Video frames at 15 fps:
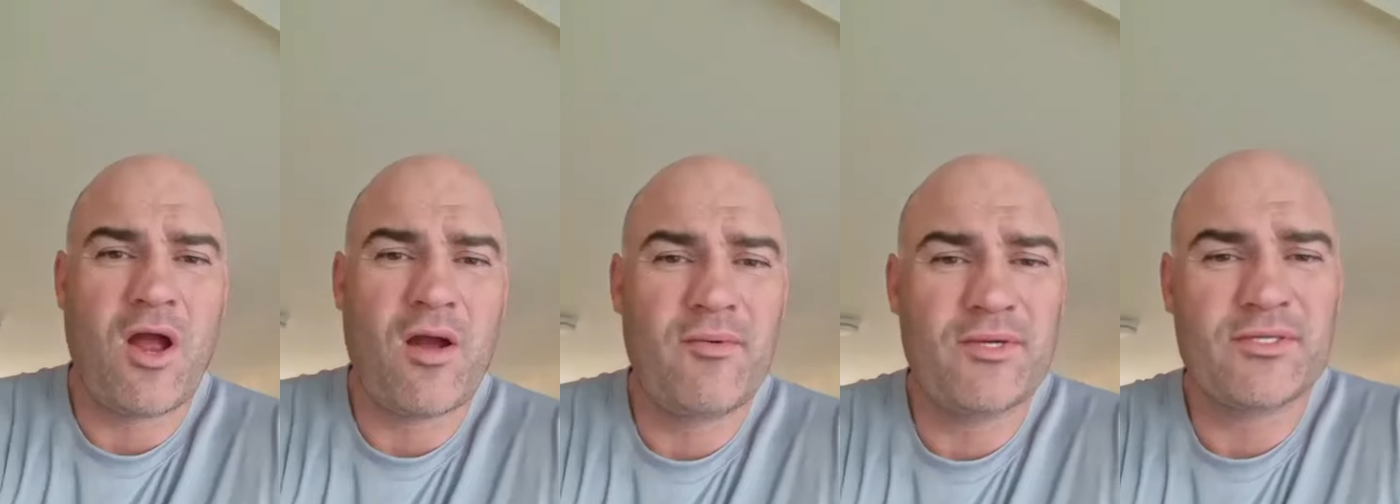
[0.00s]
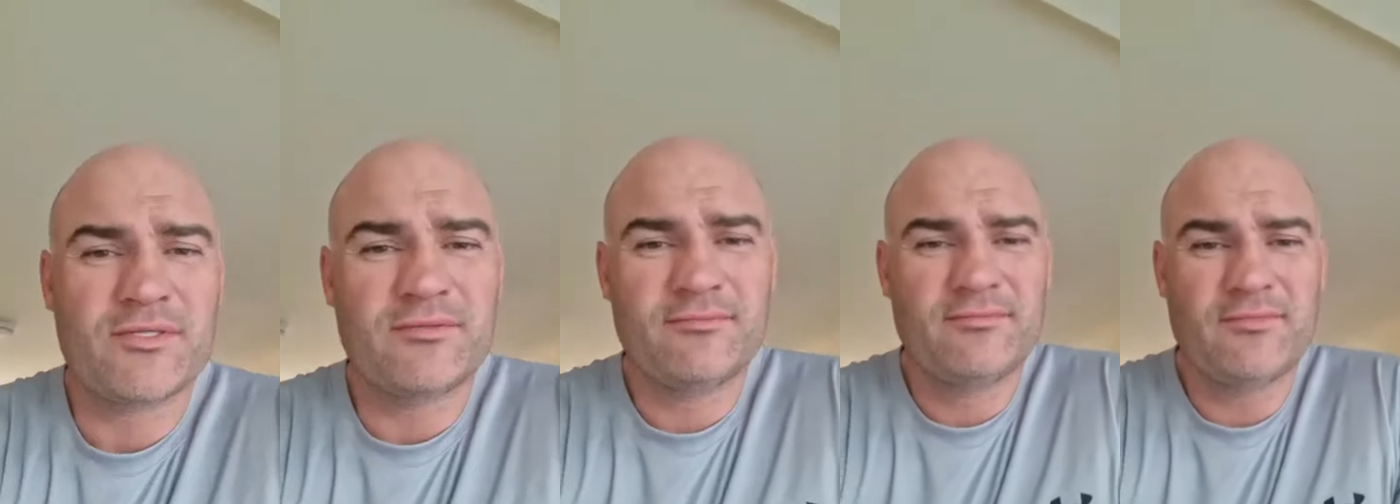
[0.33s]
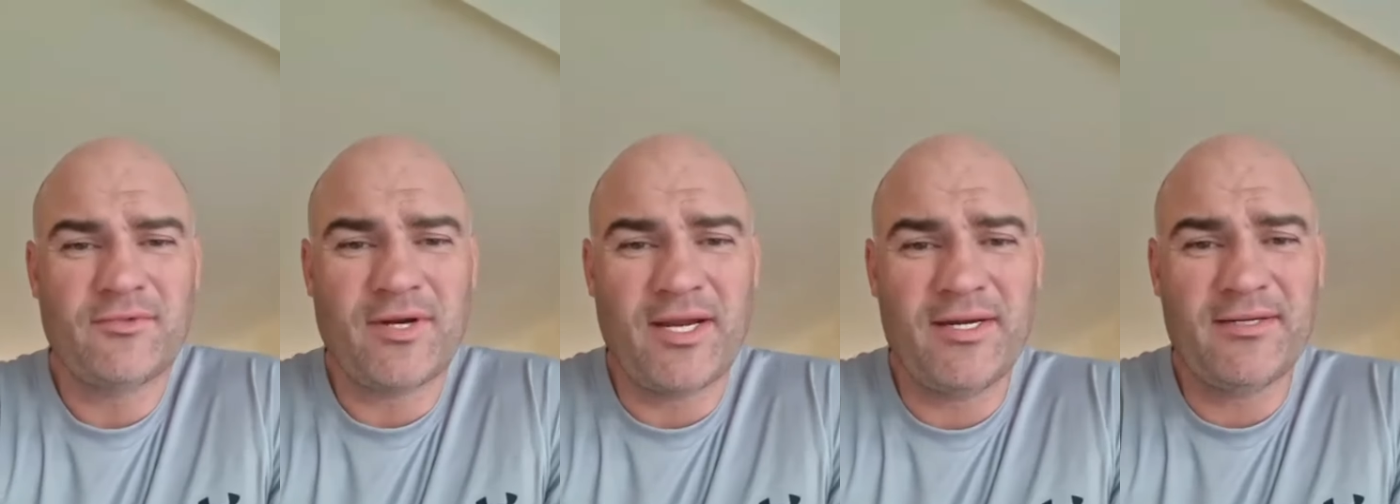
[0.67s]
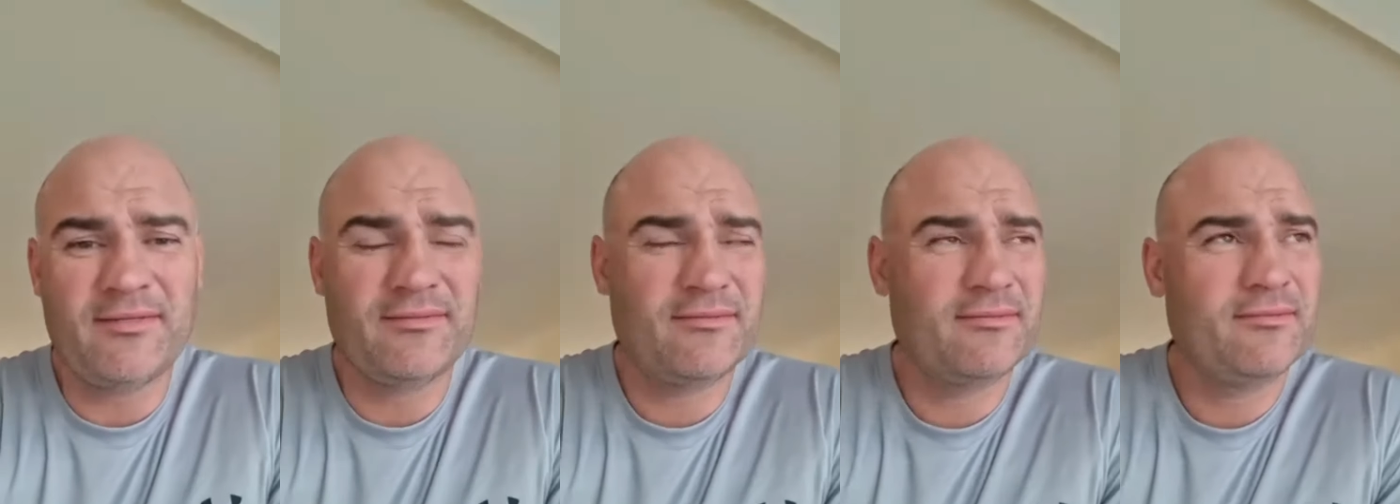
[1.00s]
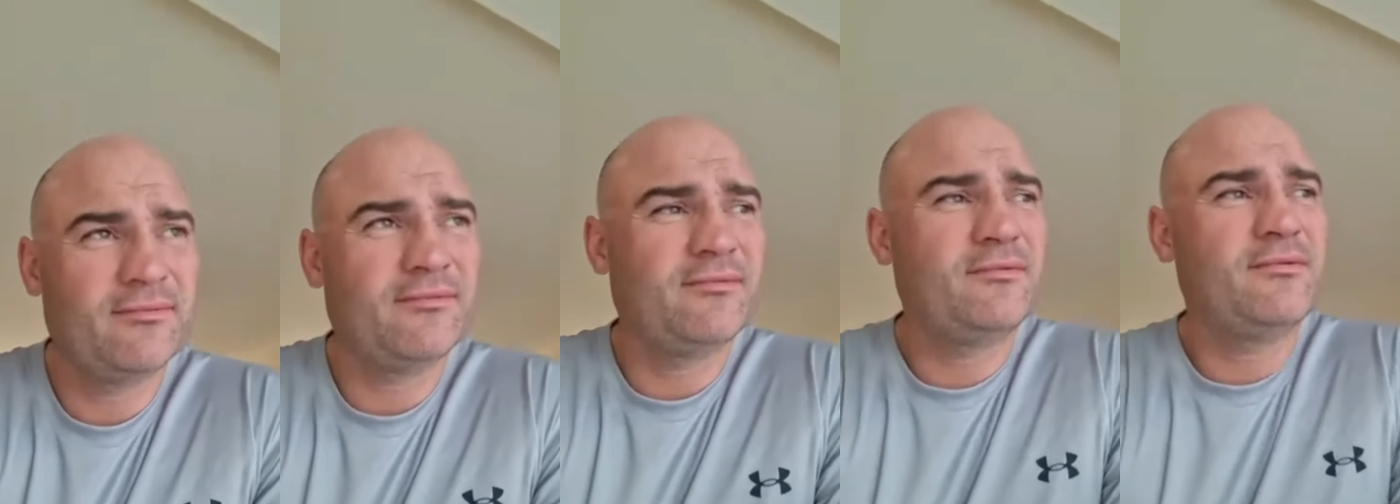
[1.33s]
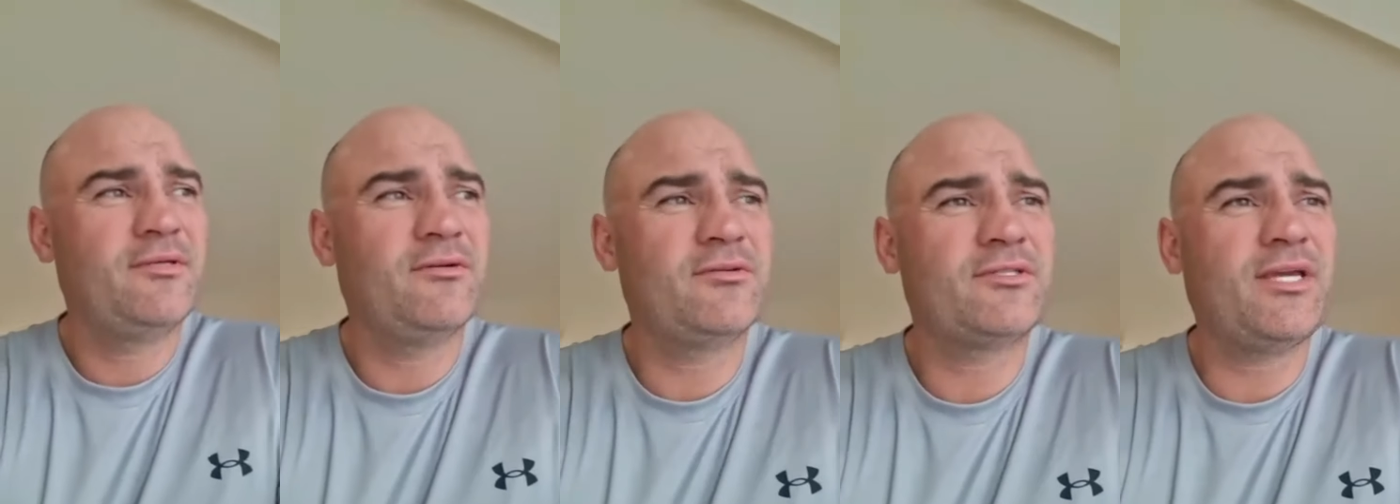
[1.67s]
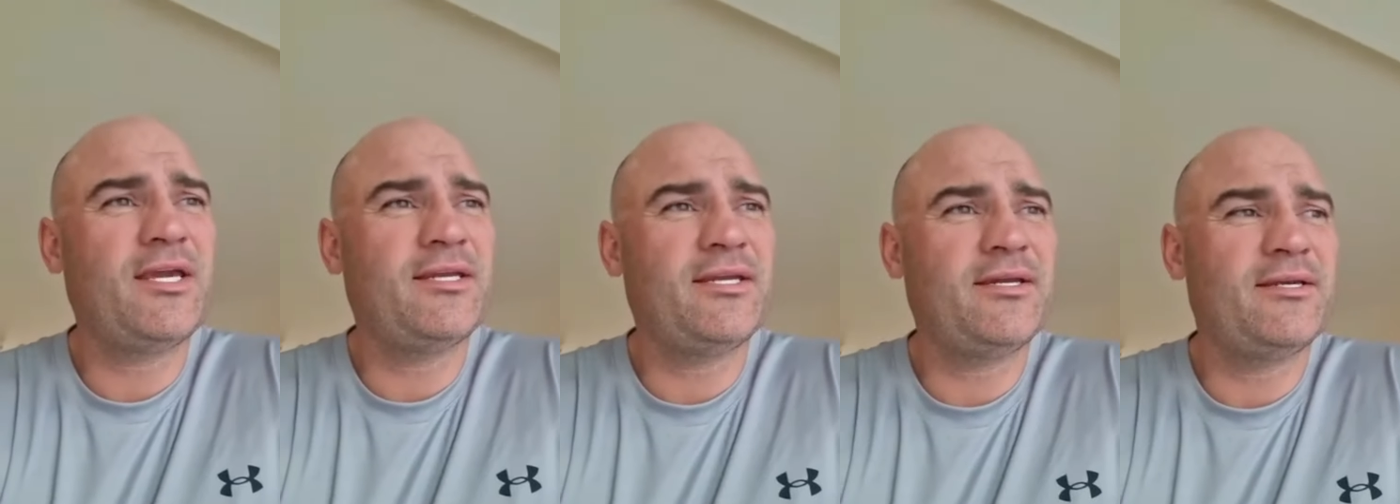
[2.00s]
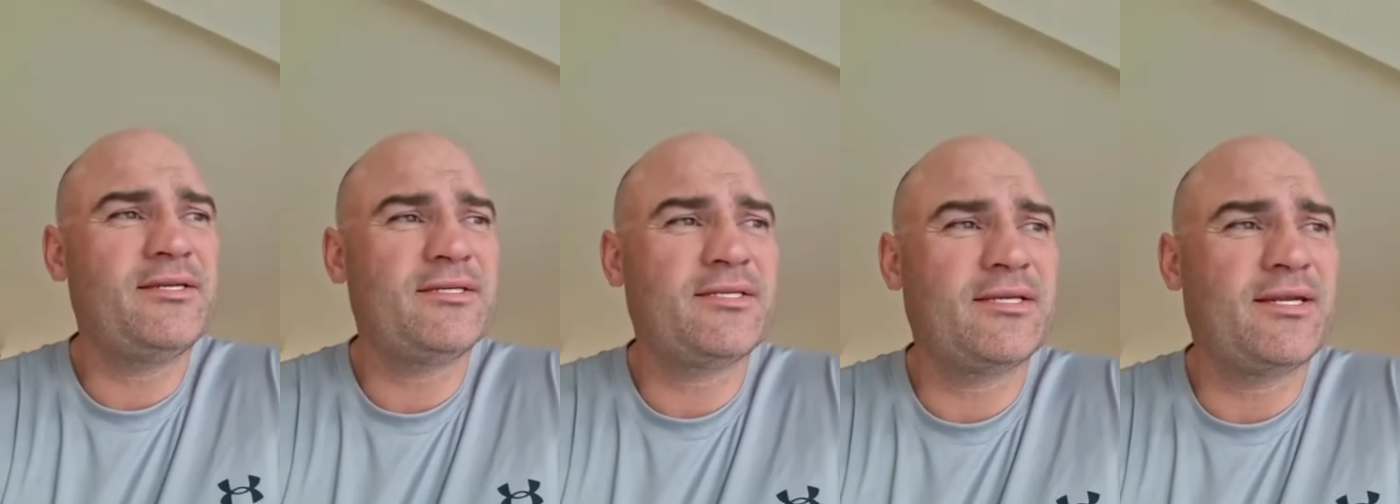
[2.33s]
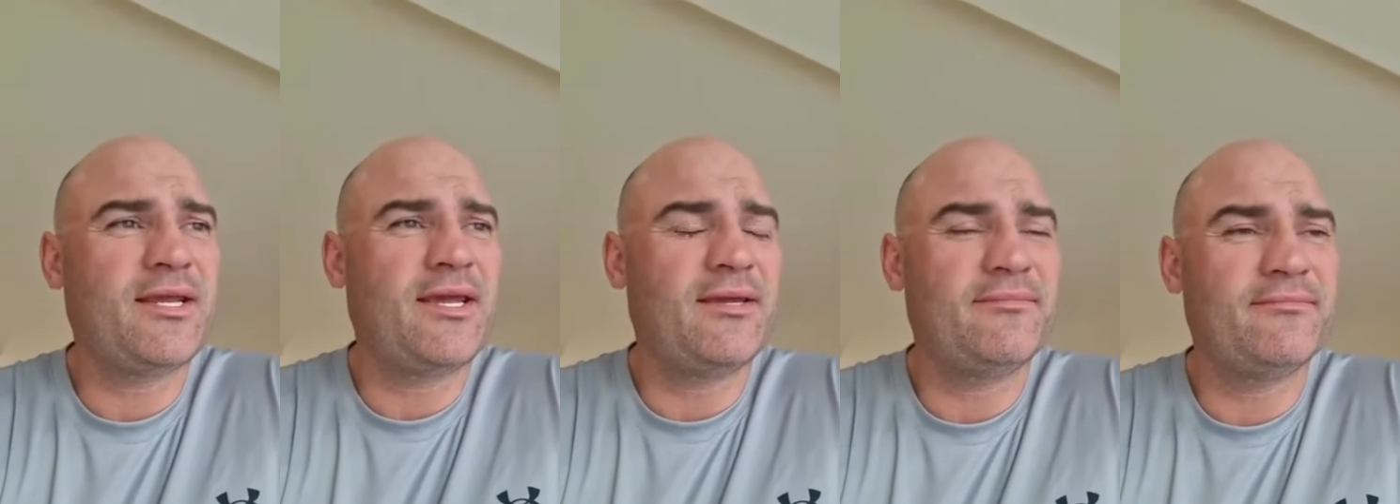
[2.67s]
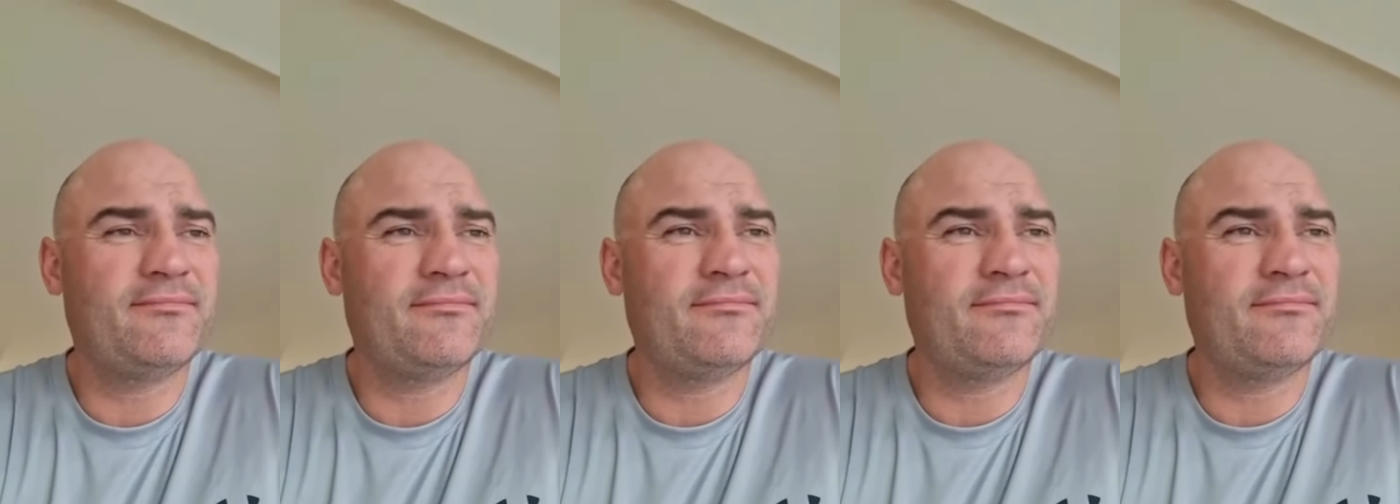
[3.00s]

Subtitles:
Thomas, right? You're saying there yesterday,